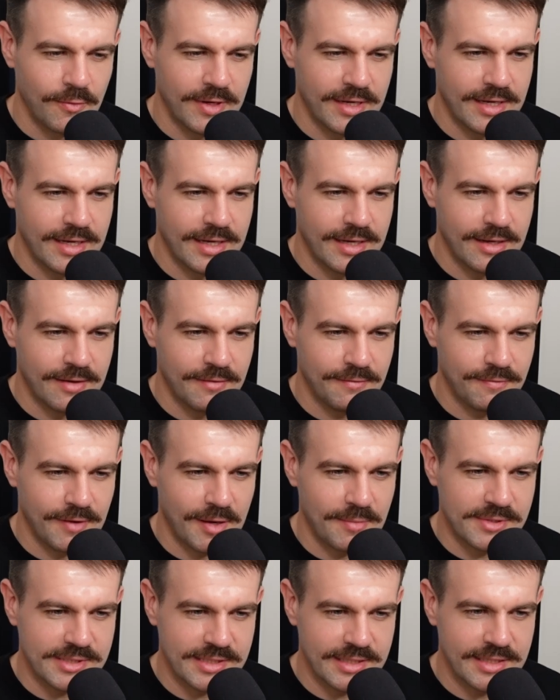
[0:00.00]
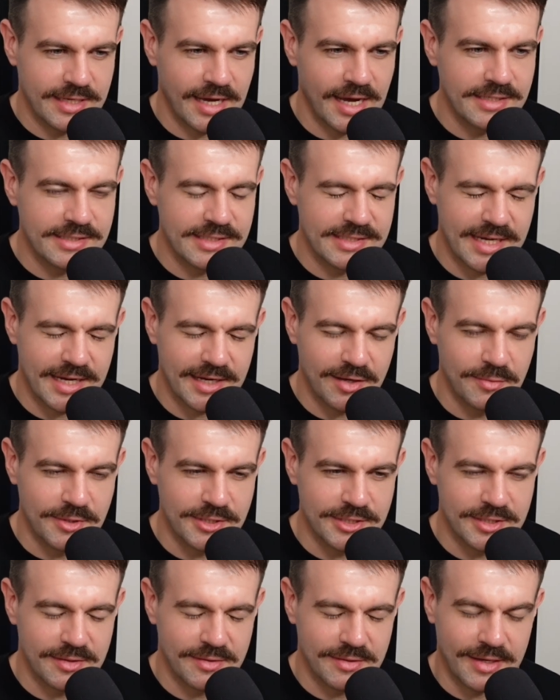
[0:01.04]
We uh, famously, Kays is our
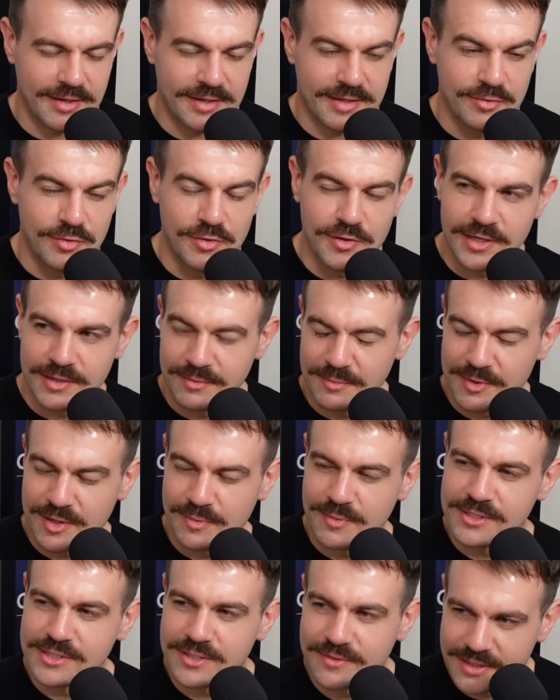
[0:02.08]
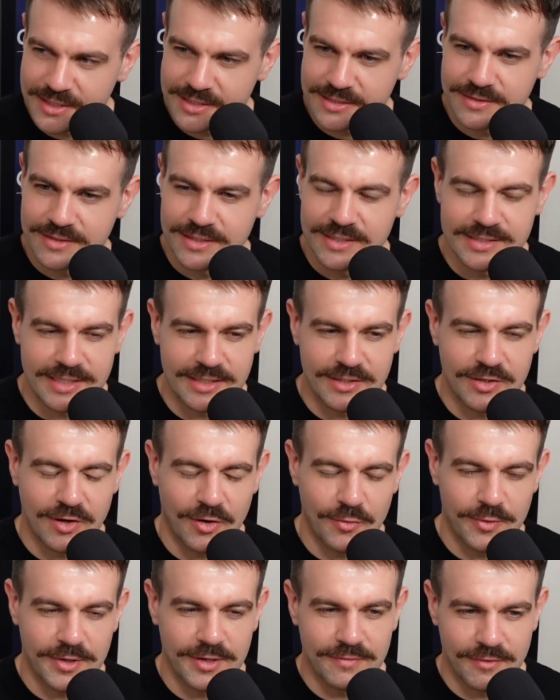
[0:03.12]
commissioner, like new commissioner over the last two years, and
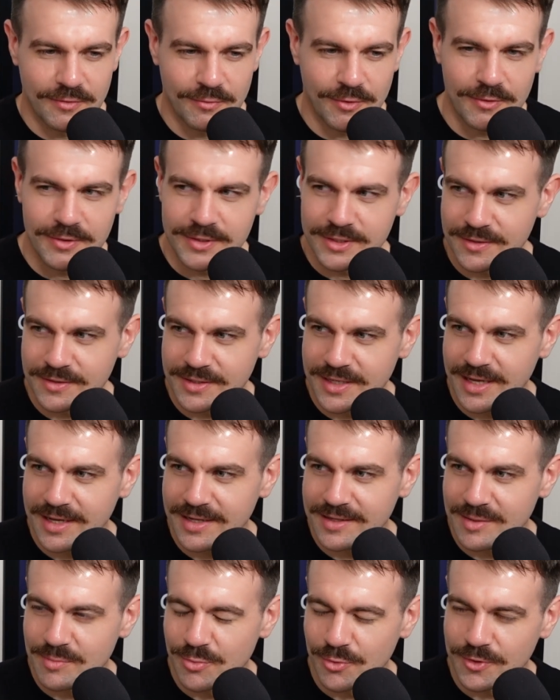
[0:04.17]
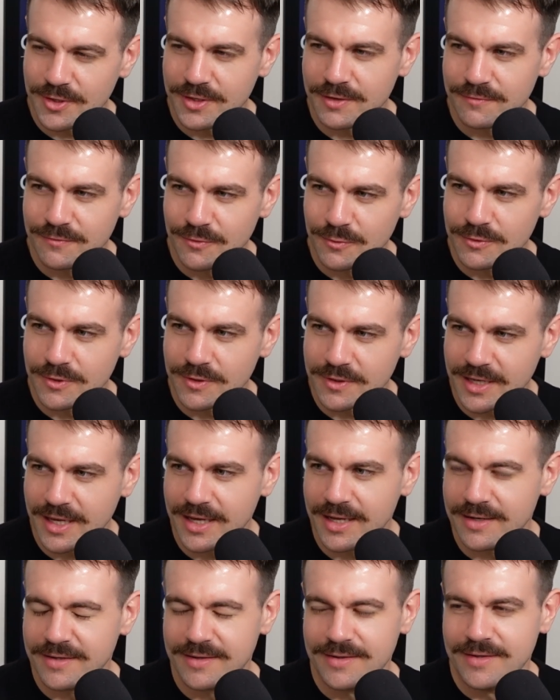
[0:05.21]
got rid of the rolling lockout and brought in a full
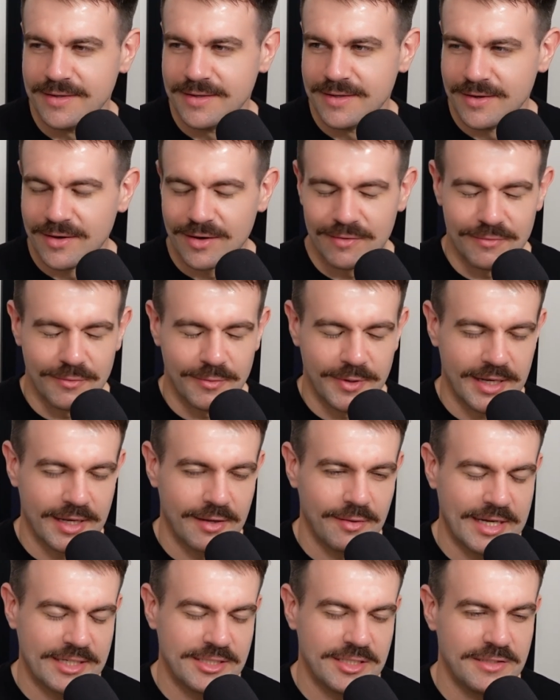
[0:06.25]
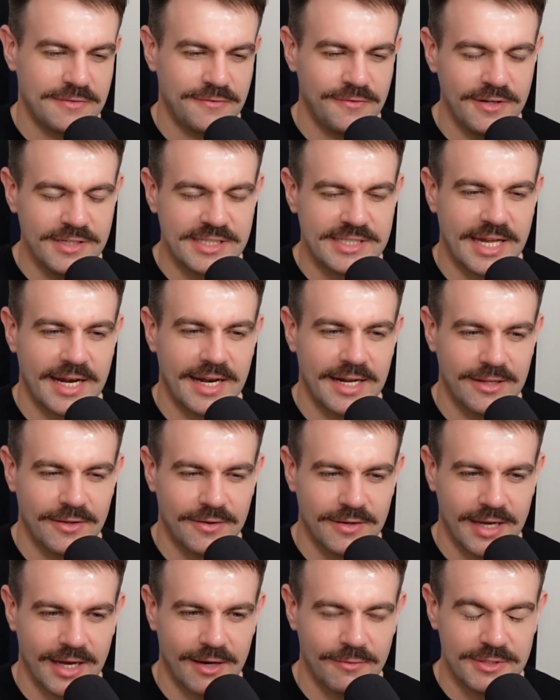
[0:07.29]
lockout of the weekend. Actually, it's first Saturday
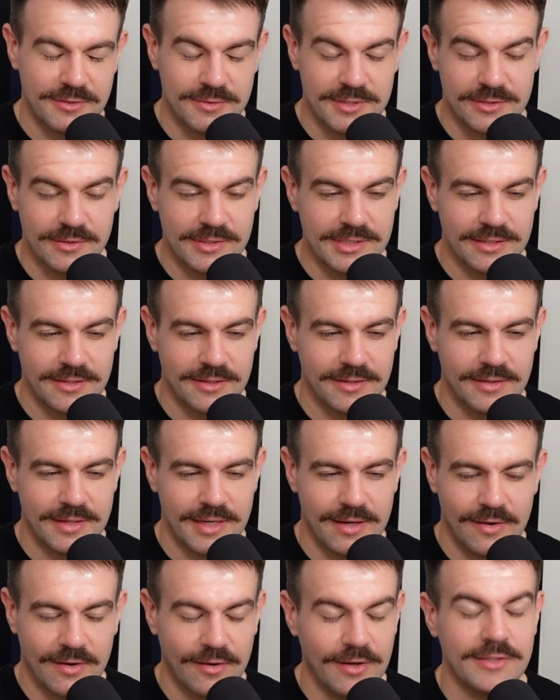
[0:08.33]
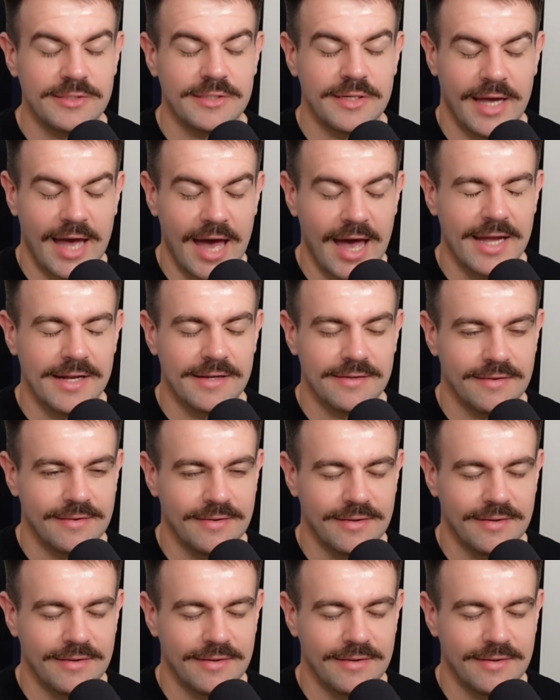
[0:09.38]
lockout, which was also, I also hate.